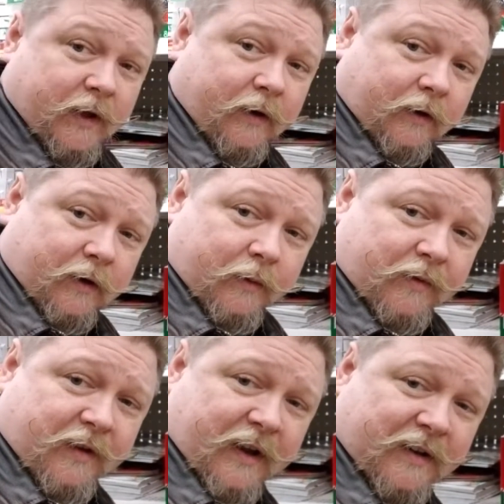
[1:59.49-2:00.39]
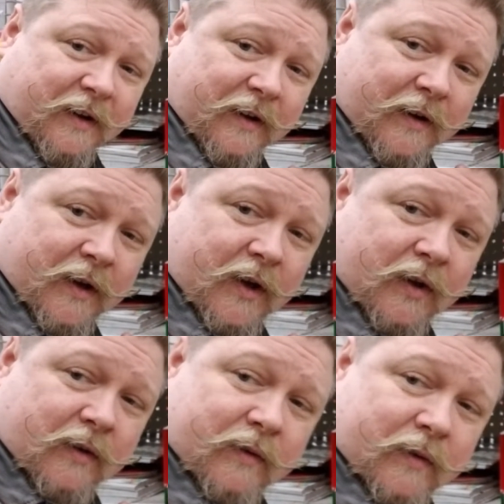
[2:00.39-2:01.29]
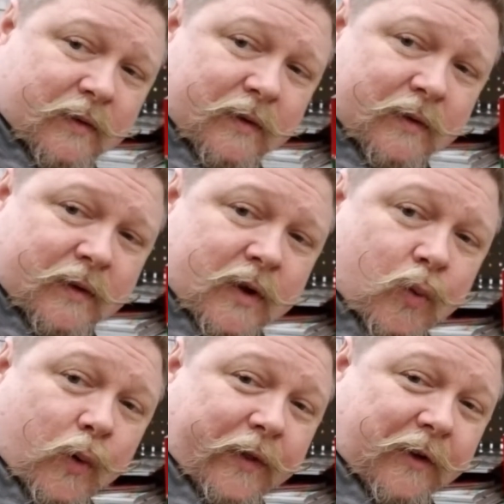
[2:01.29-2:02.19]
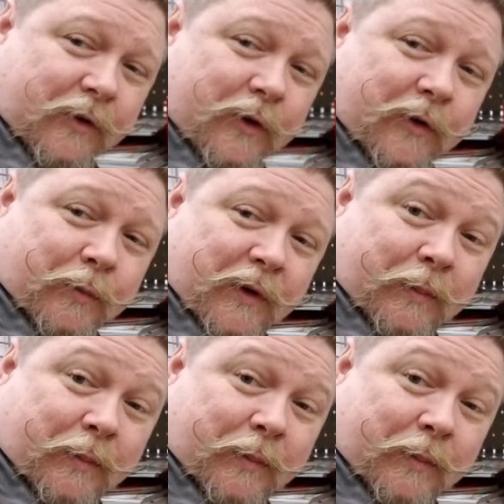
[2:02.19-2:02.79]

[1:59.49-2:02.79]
Here comes Santa with his Christmas